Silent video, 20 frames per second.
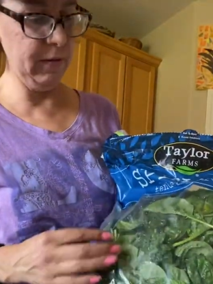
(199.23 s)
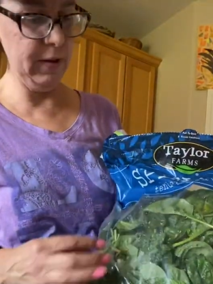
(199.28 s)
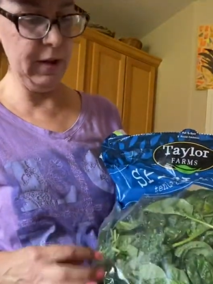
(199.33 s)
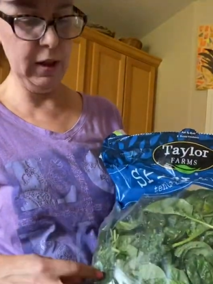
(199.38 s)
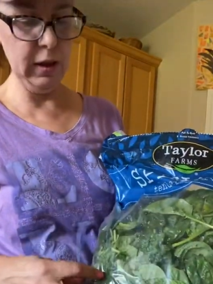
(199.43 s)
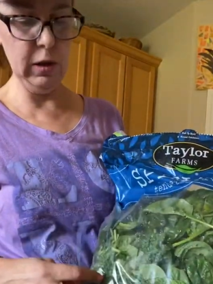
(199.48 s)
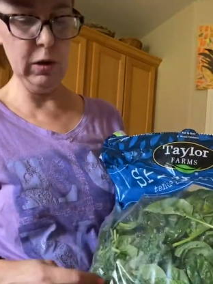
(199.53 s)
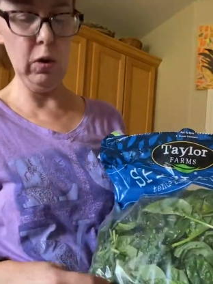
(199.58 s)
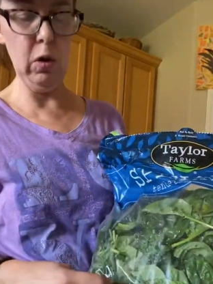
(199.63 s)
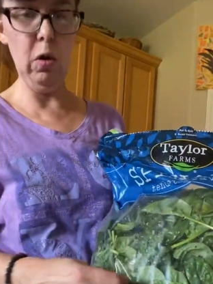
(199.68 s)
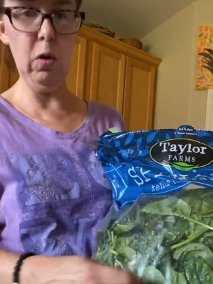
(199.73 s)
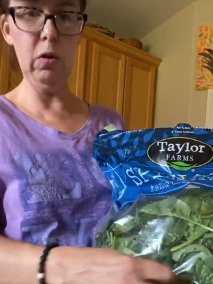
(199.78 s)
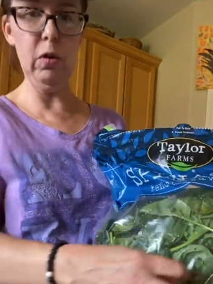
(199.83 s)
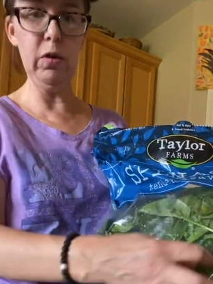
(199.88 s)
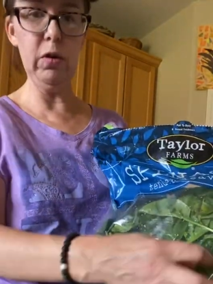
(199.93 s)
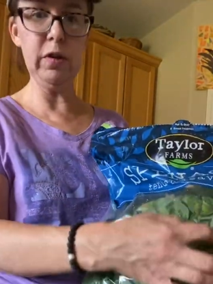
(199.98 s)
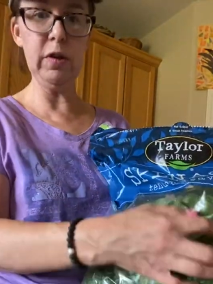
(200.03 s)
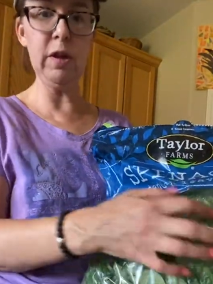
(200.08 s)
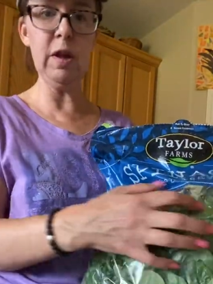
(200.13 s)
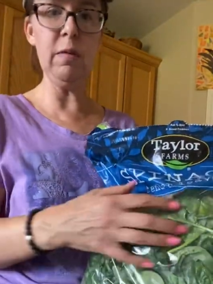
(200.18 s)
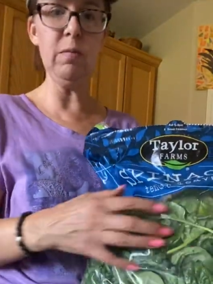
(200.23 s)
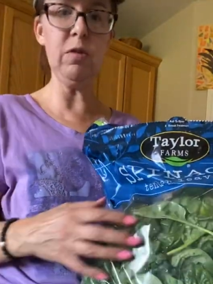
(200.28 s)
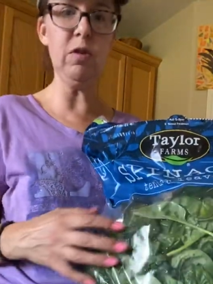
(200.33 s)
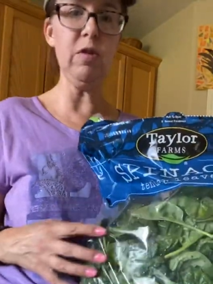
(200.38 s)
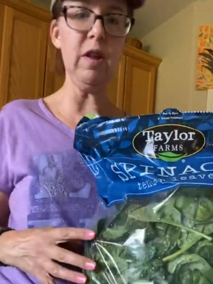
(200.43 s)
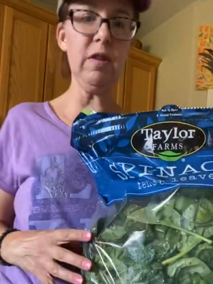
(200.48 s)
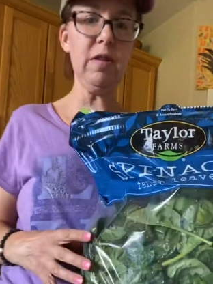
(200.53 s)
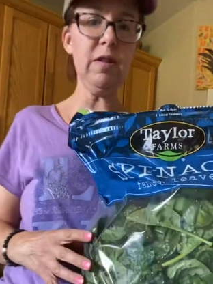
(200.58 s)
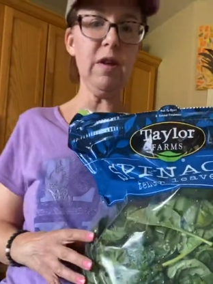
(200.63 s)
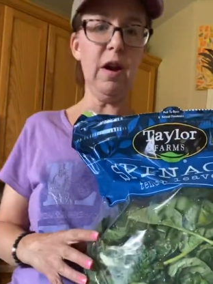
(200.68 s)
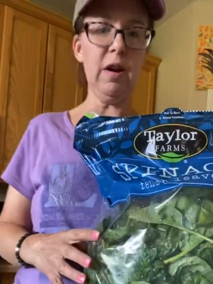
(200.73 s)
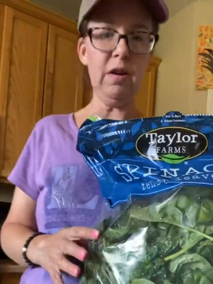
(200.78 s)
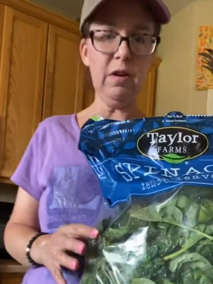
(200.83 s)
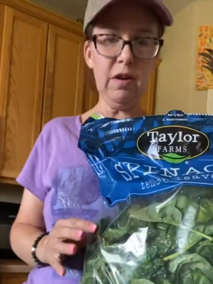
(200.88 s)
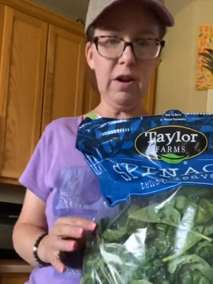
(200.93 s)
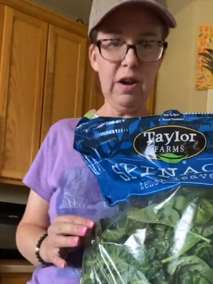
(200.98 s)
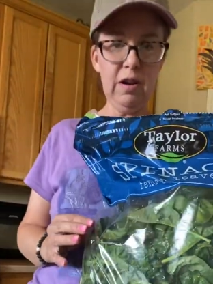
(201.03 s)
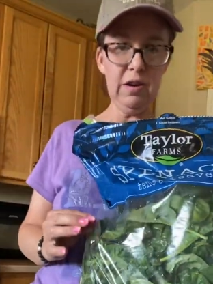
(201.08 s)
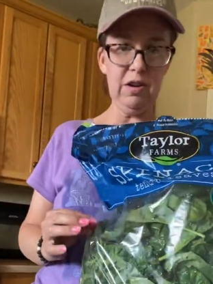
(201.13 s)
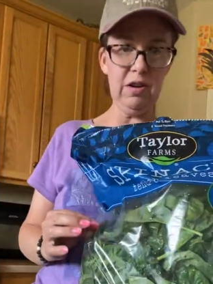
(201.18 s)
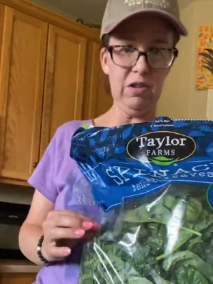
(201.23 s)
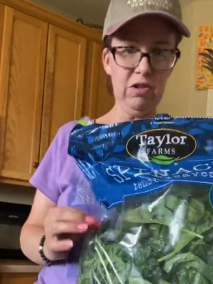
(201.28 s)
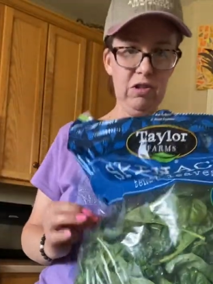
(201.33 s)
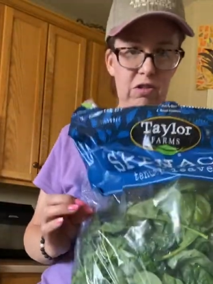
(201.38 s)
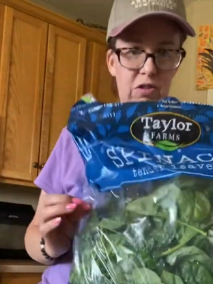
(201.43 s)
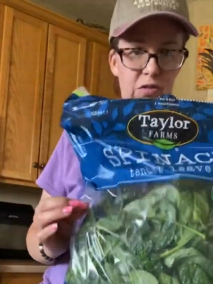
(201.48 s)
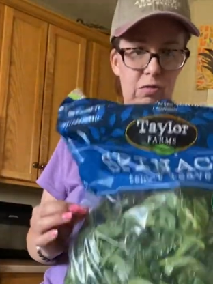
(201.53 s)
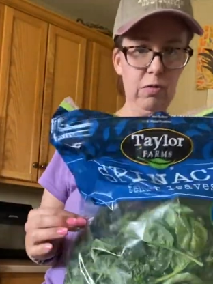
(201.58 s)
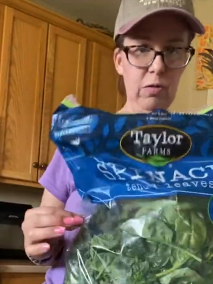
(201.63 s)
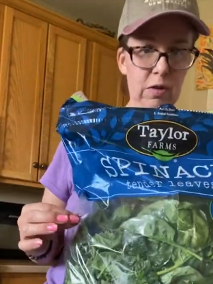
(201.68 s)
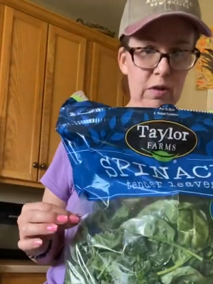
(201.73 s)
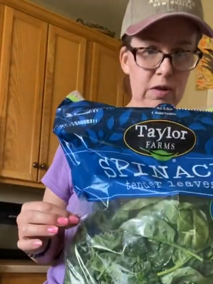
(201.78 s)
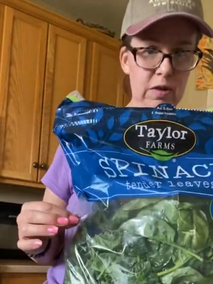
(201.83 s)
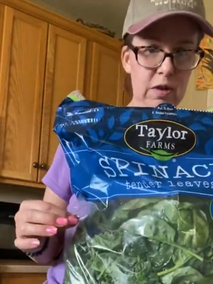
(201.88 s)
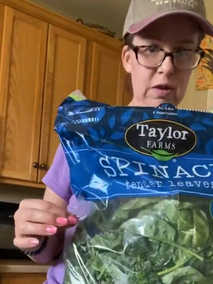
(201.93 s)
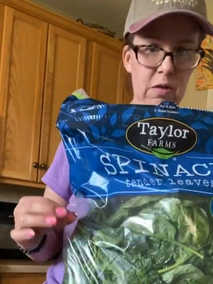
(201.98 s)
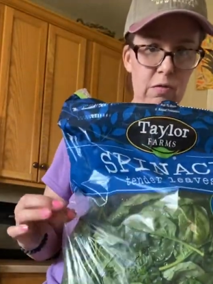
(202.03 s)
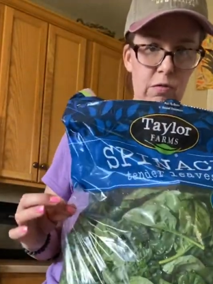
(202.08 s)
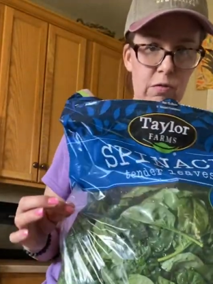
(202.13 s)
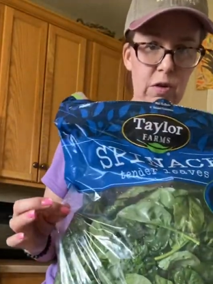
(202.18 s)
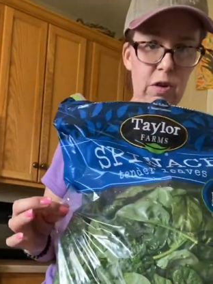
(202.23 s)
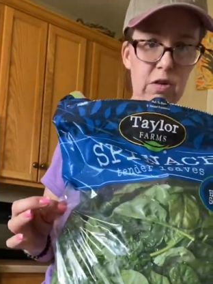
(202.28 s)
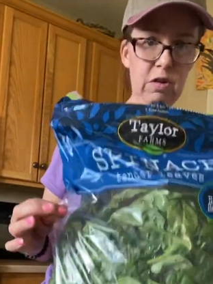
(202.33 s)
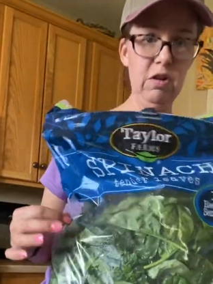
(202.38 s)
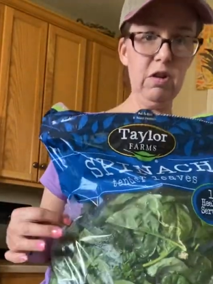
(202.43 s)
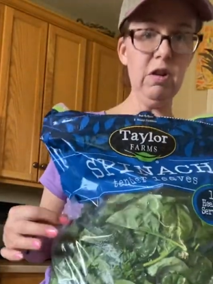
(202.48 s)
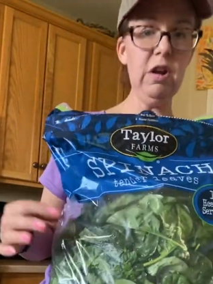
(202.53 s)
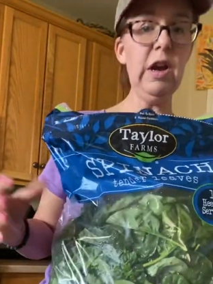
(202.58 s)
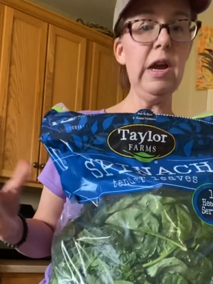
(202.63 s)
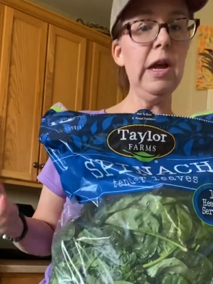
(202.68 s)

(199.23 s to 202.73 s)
like little holes in them, so that's not a good idea to just throw this in the freezer.